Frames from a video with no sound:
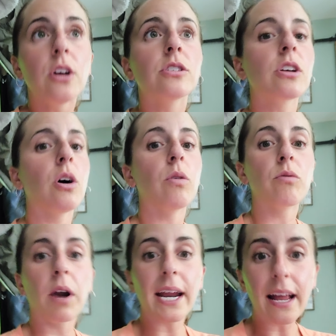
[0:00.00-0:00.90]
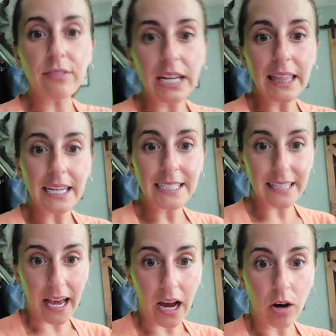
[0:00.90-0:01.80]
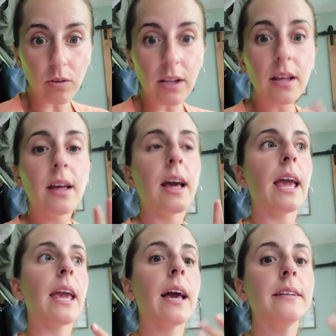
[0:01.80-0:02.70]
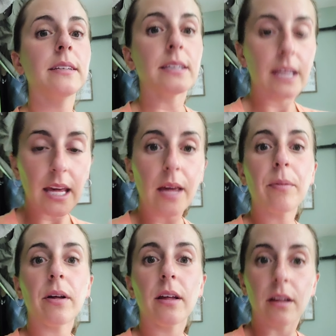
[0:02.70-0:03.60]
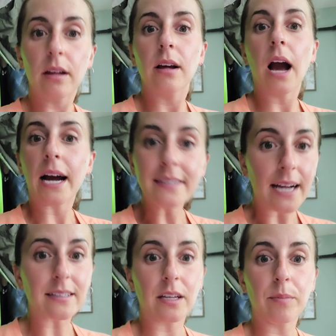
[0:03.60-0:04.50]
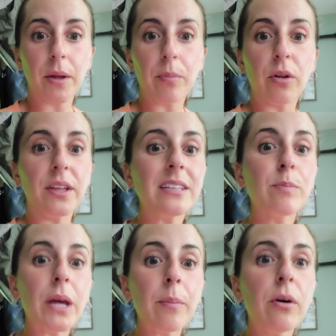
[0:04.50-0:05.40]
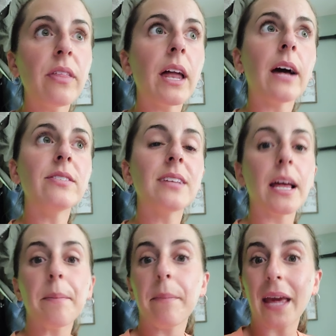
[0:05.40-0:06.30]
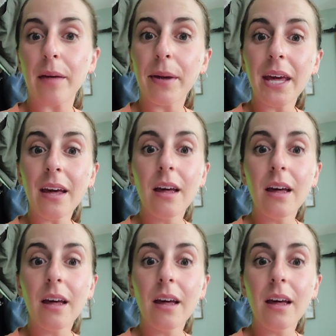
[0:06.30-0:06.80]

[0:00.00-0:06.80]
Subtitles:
So write everything down and keep contacting people. These people that have said maybe,